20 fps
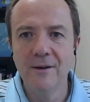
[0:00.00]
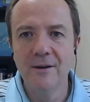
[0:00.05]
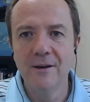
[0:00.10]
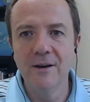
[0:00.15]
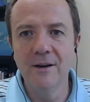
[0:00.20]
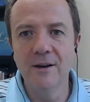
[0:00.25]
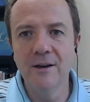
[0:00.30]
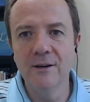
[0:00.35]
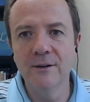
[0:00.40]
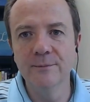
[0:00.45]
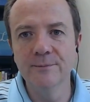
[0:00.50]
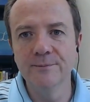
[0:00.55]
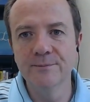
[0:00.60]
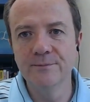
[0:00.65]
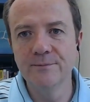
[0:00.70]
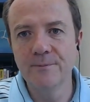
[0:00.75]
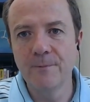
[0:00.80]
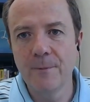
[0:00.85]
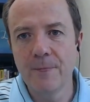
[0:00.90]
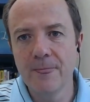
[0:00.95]
um,
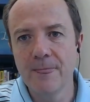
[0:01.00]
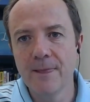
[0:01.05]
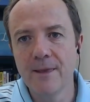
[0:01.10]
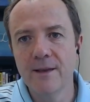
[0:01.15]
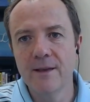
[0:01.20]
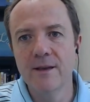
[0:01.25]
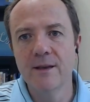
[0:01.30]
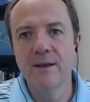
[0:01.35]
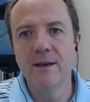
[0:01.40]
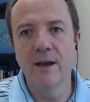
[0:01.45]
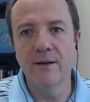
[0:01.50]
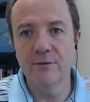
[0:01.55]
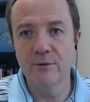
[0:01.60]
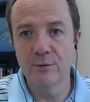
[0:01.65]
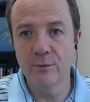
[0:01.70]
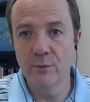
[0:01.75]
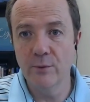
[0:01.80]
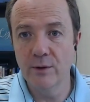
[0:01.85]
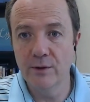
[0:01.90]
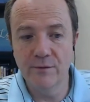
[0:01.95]

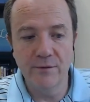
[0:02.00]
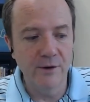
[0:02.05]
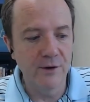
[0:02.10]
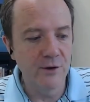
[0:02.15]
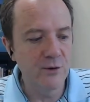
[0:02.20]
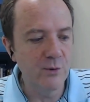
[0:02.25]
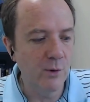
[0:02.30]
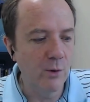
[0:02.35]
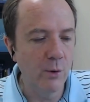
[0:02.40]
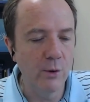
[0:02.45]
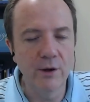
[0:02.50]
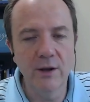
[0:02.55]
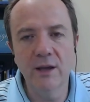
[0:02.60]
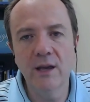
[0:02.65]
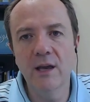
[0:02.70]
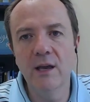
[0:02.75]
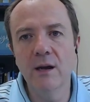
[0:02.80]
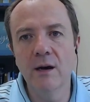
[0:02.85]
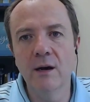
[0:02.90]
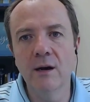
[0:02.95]
after we finish recording
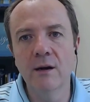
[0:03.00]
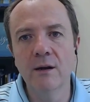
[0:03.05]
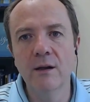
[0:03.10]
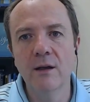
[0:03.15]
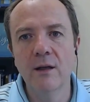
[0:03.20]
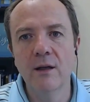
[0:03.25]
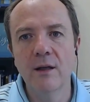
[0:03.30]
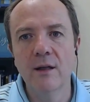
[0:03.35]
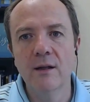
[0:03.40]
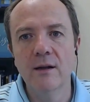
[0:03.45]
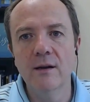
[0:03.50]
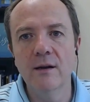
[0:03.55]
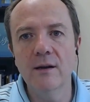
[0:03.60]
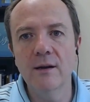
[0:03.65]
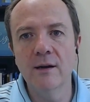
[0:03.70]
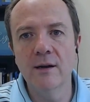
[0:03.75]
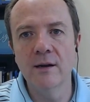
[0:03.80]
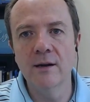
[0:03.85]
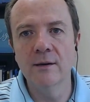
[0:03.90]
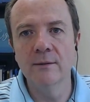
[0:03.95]
here.
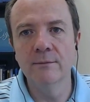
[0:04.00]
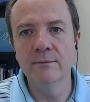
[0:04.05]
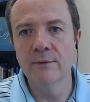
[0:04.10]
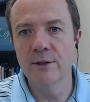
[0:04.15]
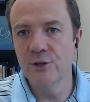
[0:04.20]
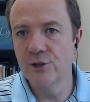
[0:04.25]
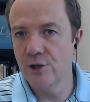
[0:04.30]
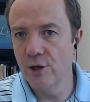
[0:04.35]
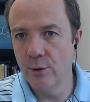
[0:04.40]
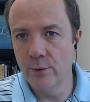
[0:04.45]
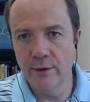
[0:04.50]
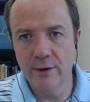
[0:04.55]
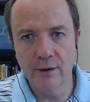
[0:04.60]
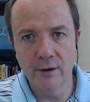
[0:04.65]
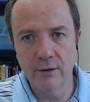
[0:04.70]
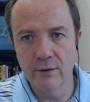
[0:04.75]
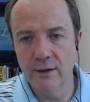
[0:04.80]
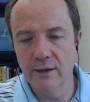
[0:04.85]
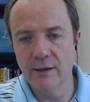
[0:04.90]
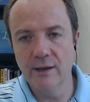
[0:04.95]
Um, and showing
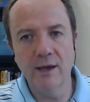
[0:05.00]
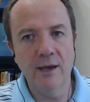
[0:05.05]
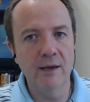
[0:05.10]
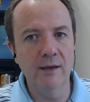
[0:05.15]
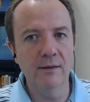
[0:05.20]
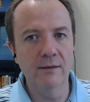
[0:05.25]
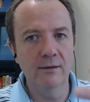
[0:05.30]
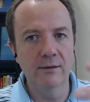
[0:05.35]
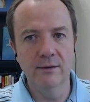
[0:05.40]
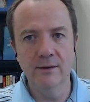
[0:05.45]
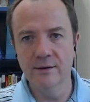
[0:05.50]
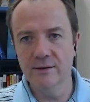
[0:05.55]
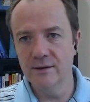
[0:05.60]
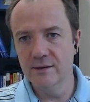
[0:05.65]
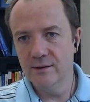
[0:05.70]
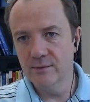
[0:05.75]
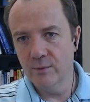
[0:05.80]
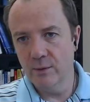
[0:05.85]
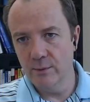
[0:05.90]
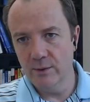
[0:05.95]
her like, hey, this
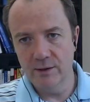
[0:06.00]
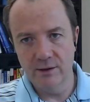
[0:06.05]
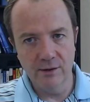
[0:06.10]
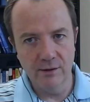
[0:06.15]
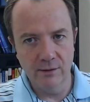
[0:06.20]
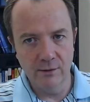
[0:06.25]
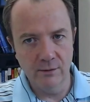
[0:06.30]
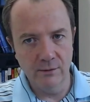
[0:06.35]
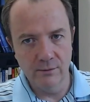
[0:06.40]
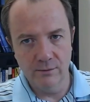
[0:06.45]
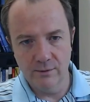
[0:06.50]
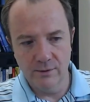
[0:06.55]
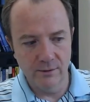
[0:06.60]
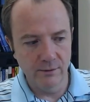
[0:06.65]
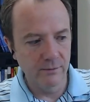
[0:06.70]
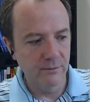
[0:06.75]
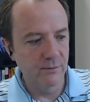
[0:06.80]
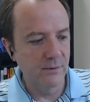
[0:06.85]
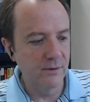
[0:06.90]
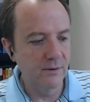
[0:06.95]
is what we do, you
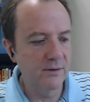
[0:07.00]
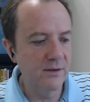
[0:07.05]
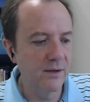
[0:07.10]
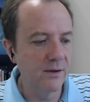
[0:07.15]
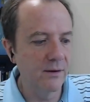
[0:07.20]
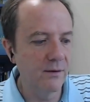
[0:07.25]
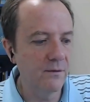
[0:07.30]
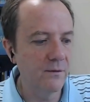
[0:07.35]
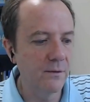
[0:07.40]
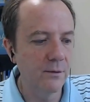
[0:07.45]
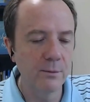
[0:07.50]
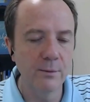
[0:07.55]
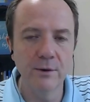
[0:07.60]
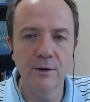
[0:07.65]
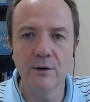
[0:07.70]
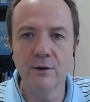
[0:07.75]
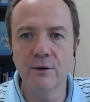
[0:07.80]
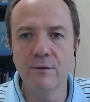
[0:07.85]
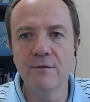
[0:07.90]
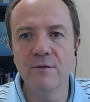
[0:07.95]
know, and seeing if it would be a
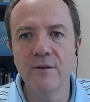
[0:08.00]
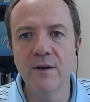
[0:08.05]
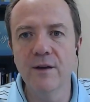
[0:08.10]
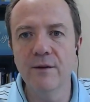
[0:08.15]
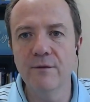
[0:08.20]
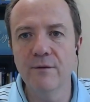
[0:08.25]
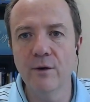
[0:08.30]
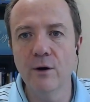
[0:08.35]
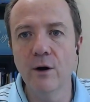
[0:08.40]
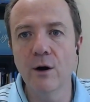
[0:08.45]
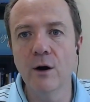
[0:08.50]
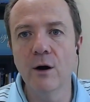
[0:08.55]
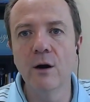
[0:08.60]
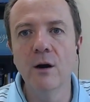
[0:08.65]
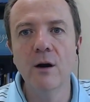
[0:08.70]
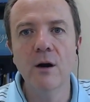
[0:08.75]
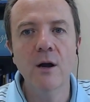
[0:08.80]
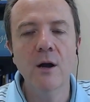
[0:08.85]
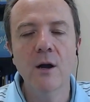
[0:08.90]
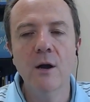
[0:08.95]
good fit for her,
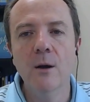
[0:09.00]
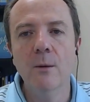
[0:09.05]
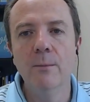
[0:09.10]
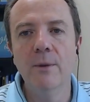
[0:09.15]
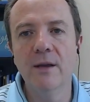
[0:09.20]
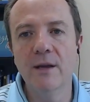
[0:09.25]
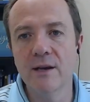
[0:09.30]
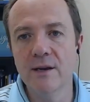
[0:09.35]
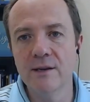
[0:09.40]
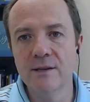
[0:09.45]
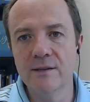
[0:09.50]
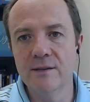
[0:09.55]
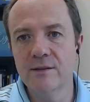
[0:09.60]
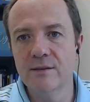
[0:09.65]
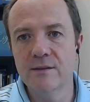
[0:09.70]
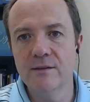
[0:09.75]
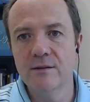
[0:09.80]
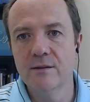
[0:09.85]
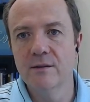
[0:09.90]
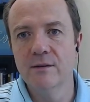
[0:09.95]

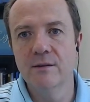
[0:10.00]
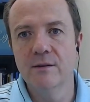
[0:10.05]
because